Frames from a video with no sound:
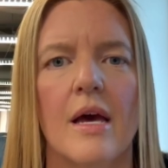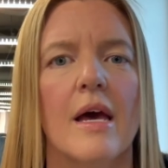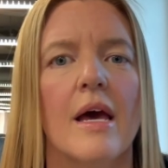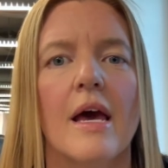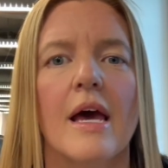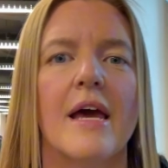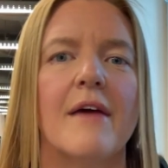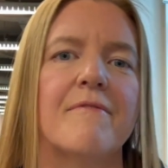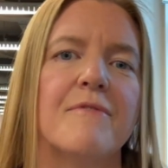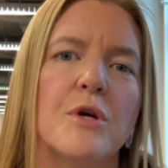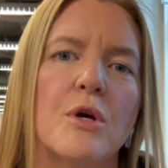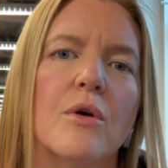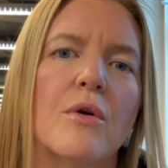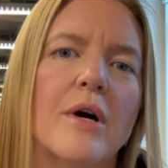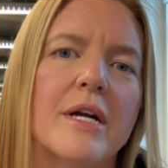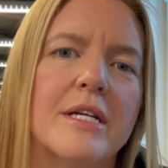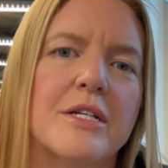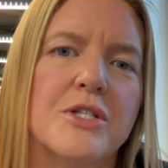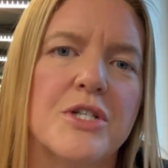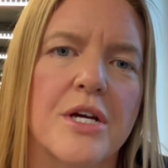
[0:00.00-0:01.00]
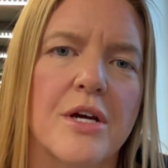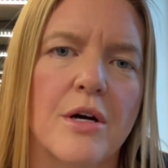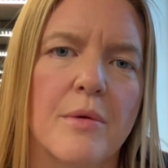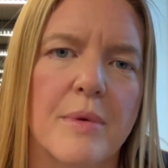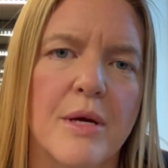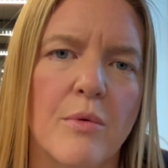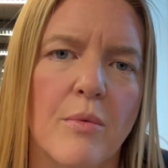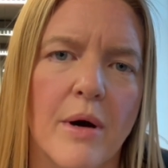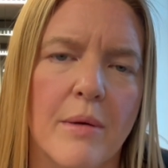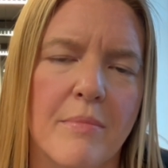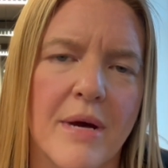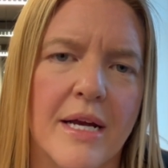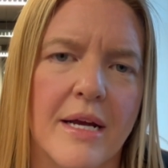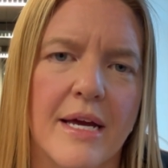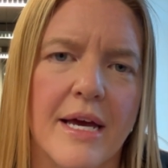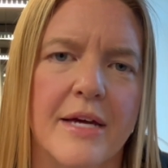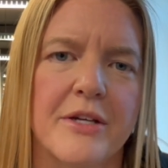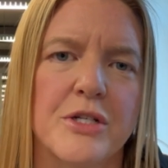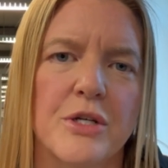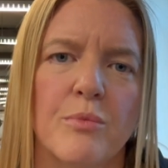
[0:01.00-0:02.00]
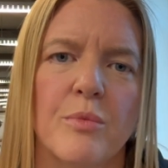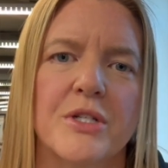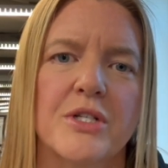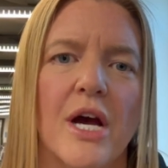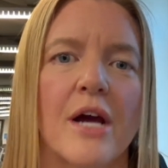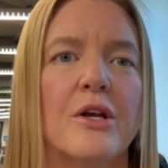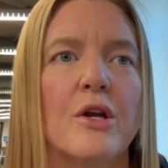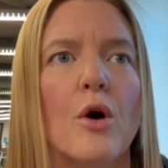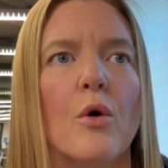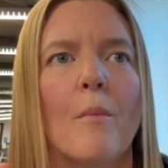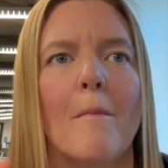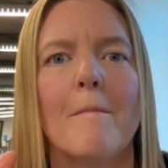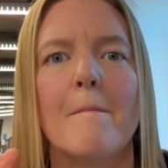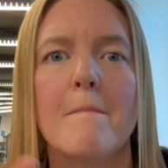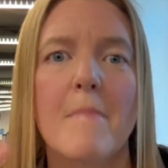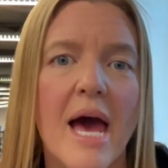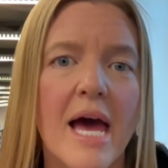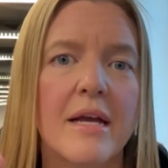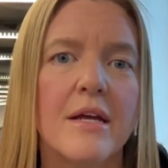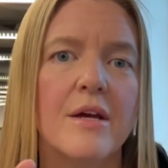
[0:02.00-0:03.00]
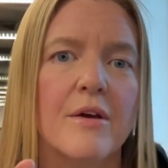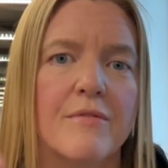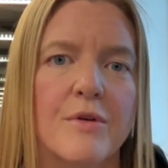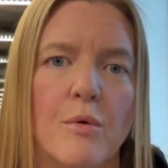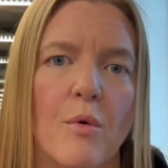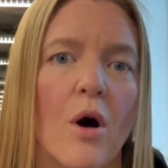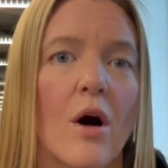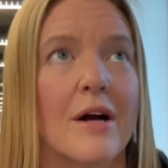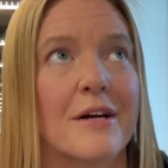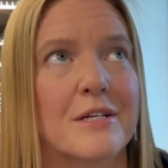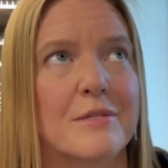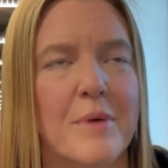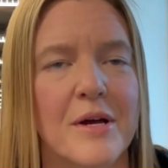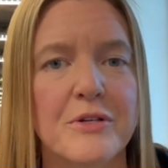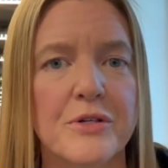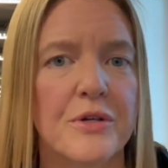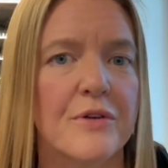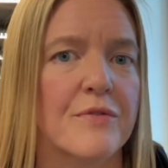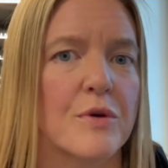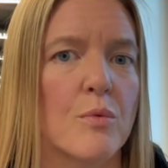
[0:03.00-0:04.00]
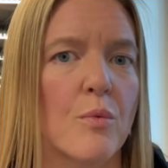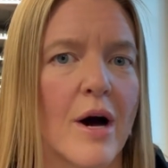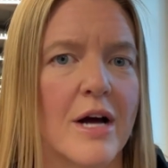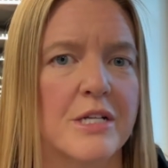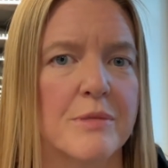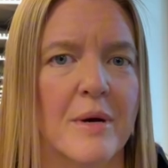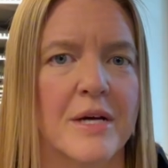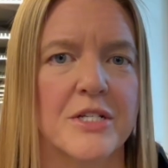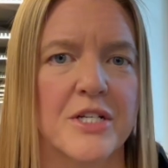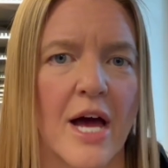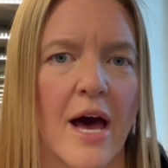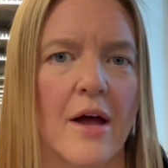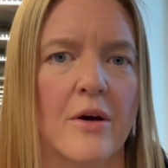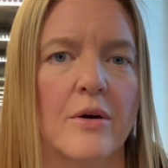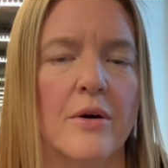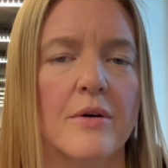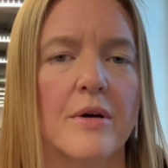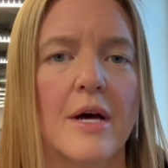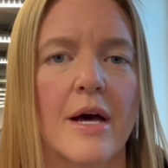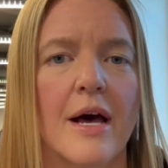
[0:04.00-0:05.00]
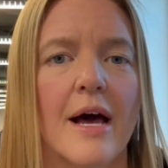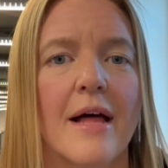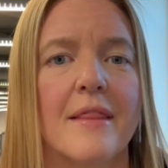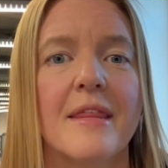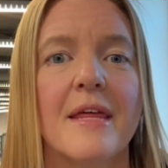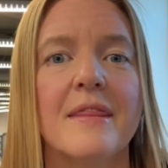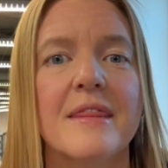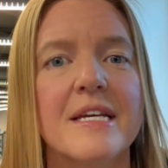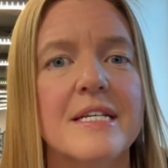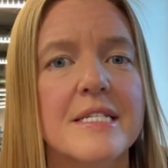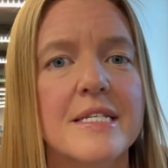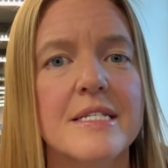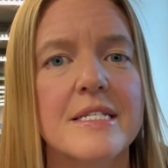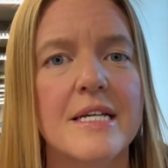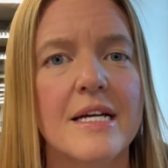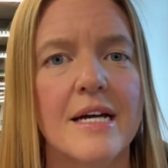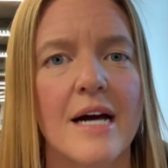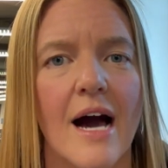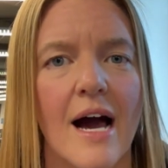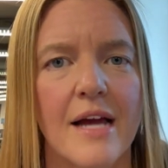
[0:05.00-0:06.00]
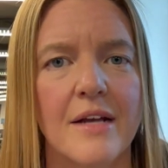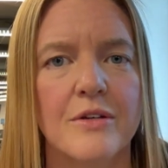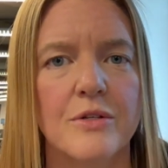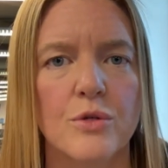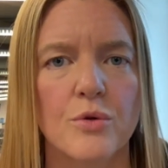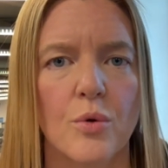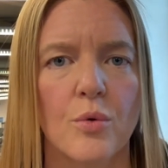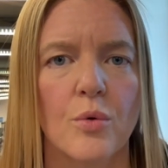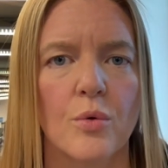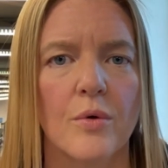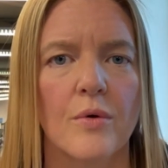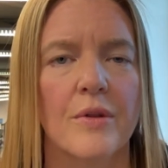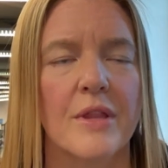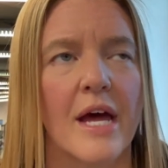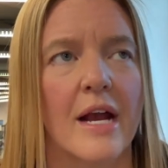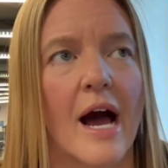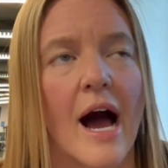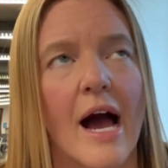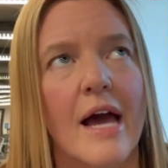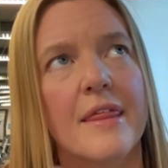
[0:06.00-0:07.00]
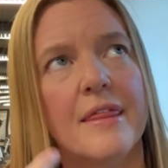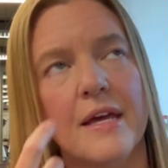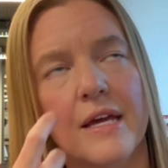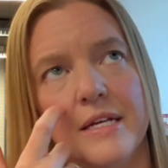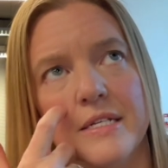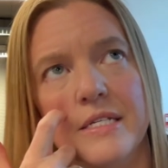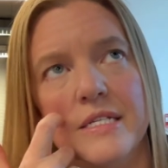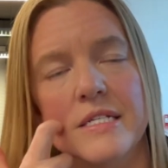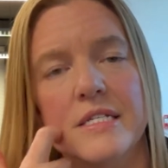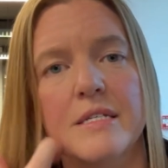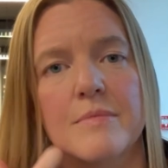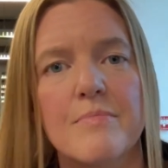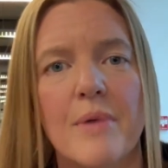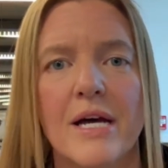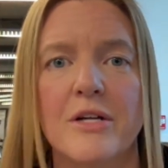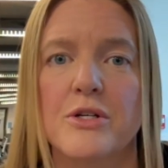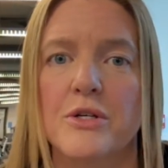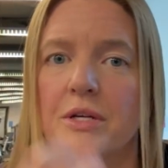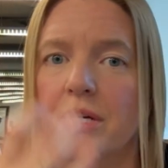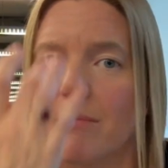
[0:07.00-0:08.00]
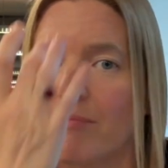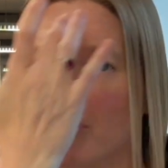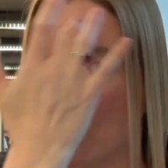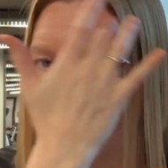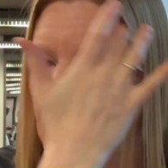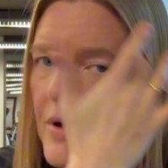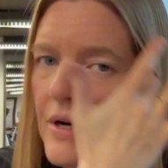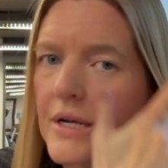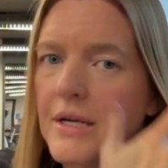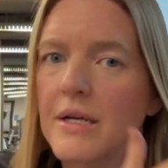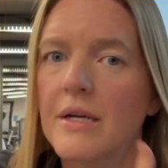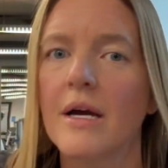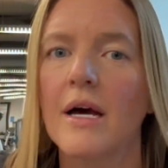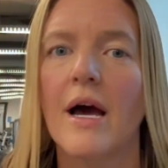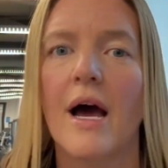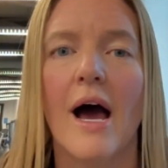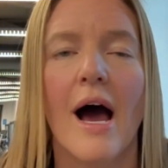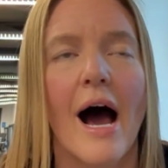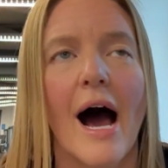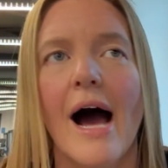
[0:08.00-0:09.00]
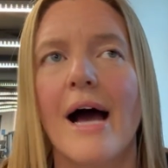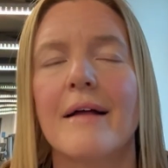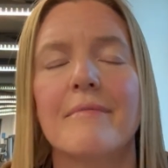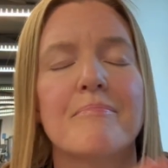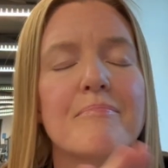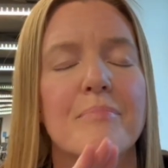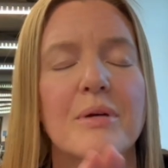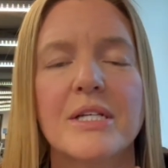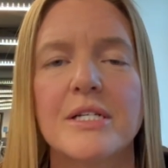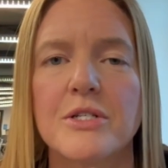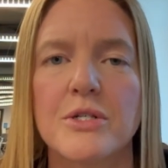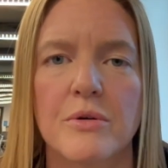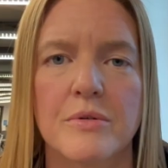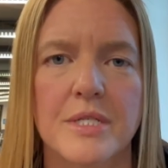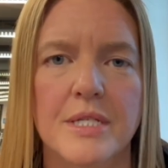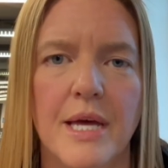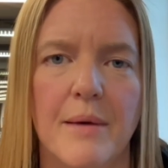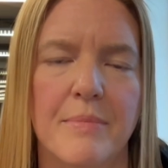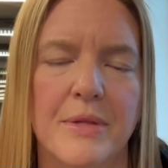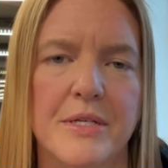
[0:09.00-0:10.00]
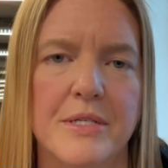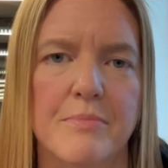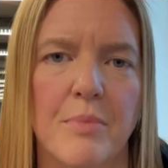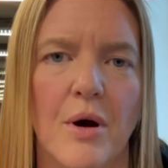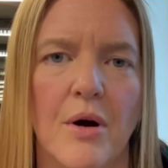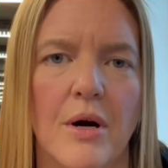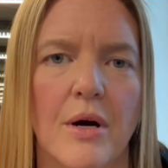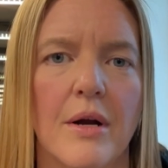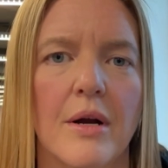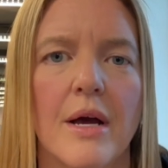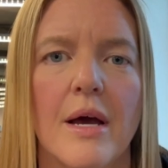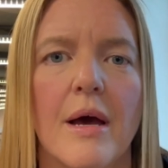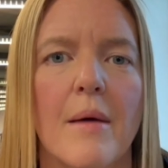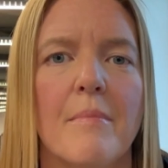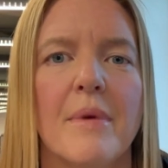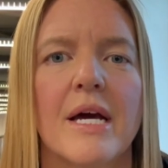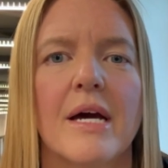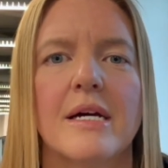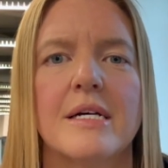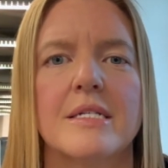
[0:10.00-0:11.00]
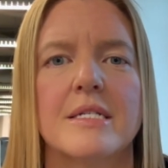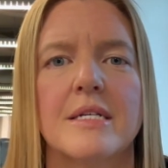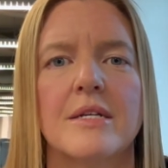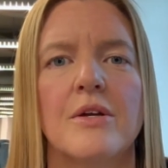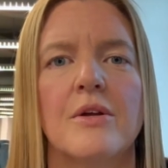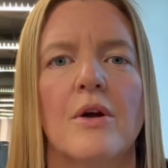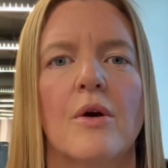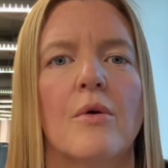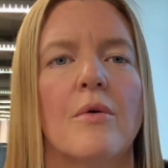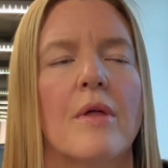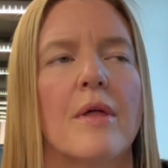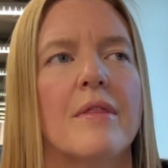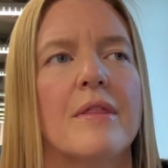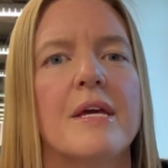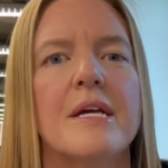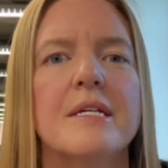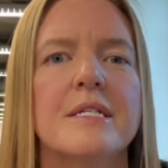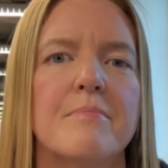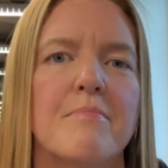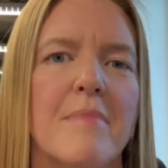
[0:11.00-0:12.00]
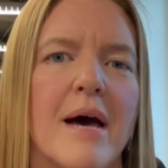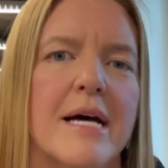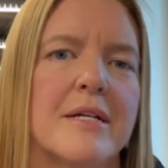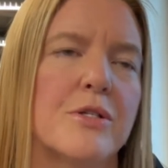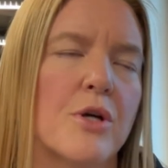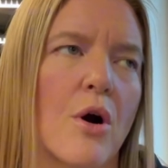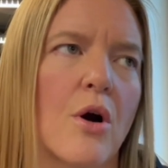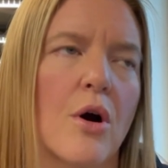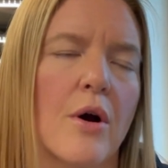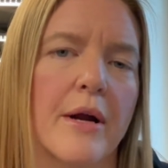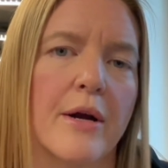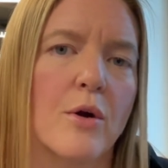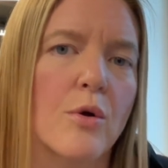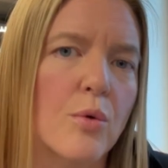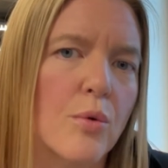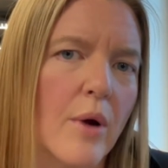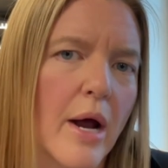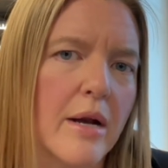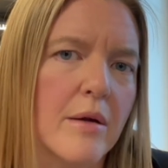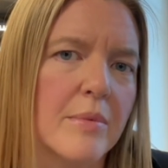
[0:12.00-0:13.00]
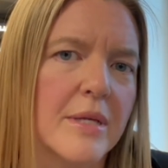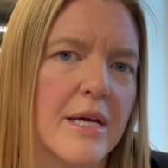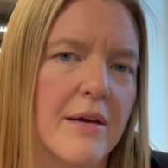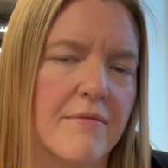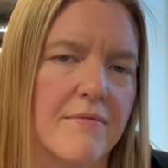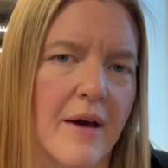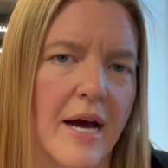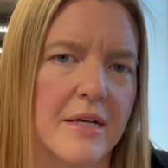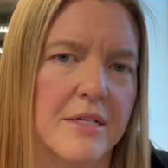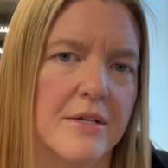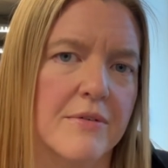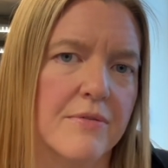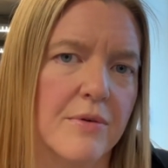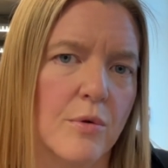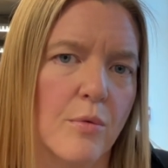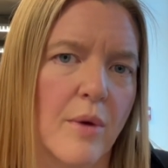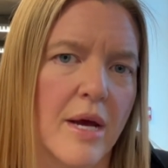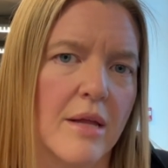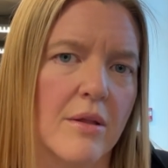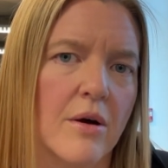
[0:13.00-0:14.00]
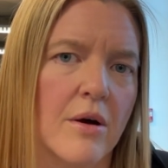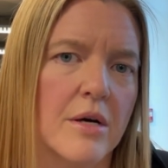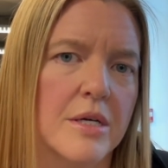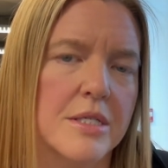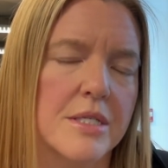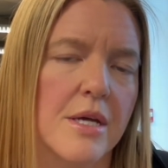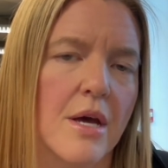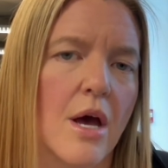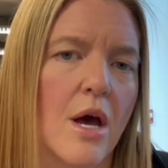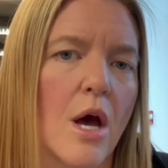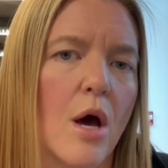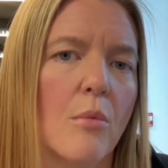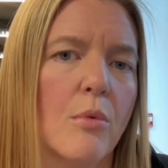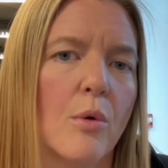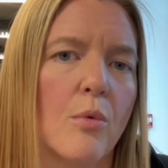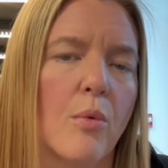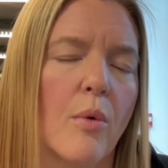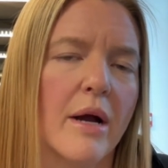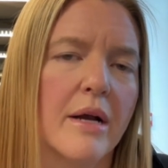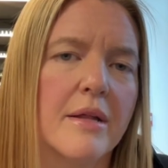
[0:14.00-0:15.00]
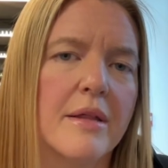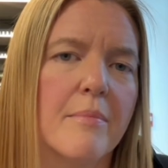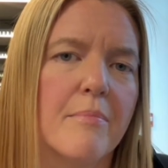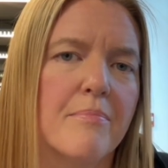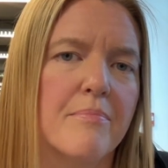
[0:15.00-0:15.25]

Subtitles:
If you're on a GLP-1 medication, which I know many of you are, especially if you watch my channel, then this is the kind of tool that I think is especially important. Please don't skip this part because, these meds are incredibly effective for weight loss. But one of the